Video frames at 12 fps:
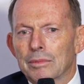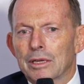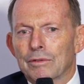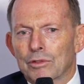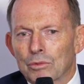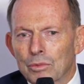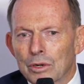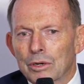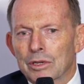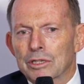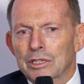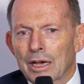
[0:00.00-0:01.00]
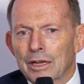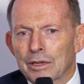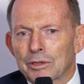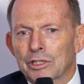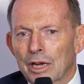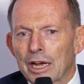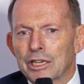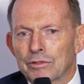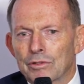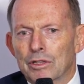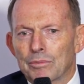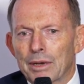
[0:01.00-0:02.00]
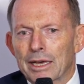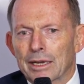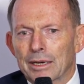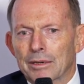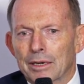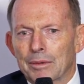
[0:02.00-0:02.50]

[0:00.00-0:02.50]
if the world is going to change for the better.